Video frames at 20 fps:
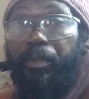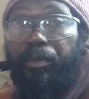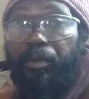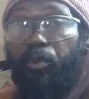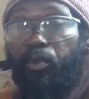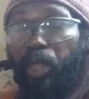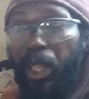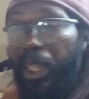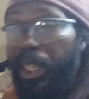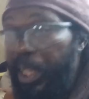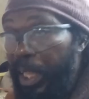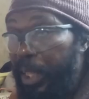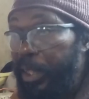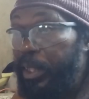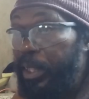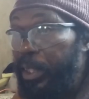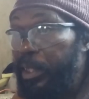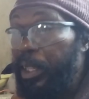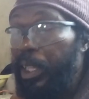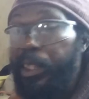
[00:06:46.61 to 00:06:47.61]
even realized
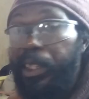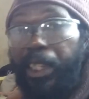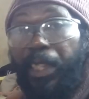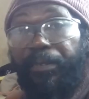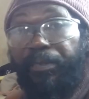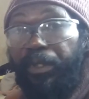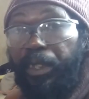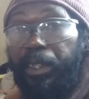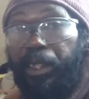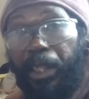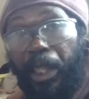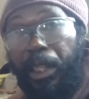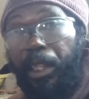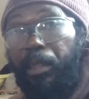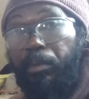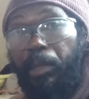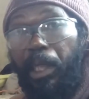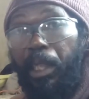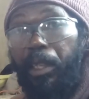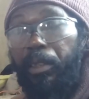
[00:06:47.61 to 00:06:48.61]
it's a different
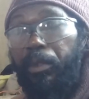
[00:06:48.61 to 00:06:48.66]
channel I